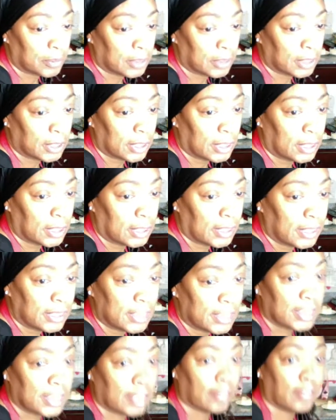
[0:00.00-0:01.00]

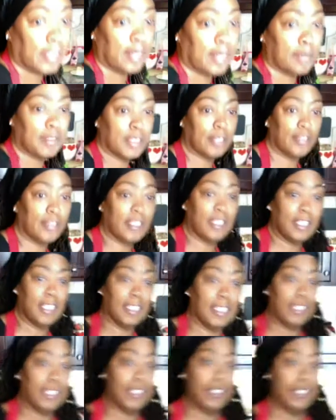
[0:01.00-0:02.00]
Instagram so that they
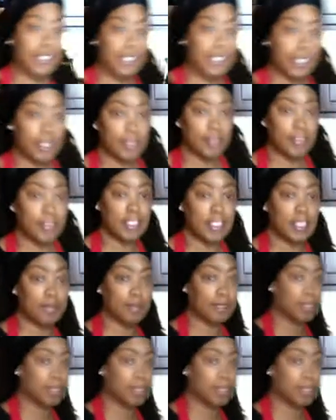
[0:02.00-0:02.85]
can see me.